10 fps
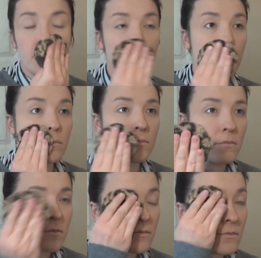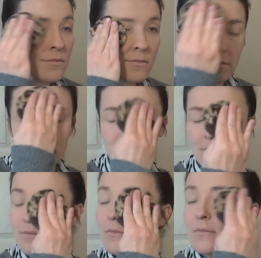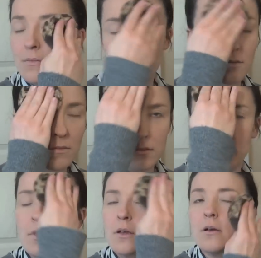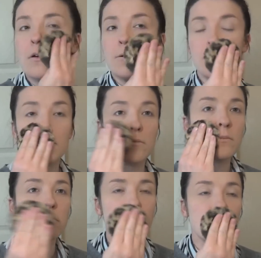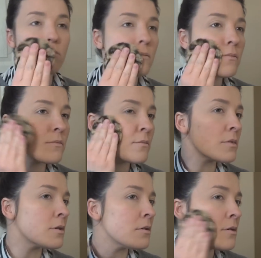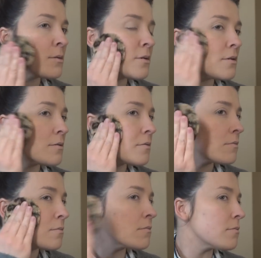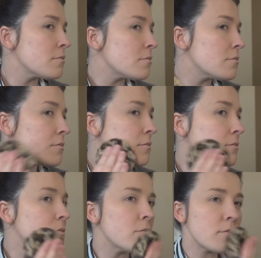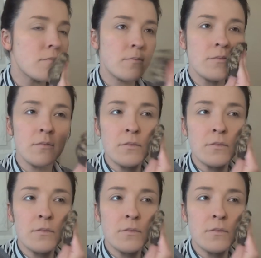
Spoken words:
No one is speaking in this clip.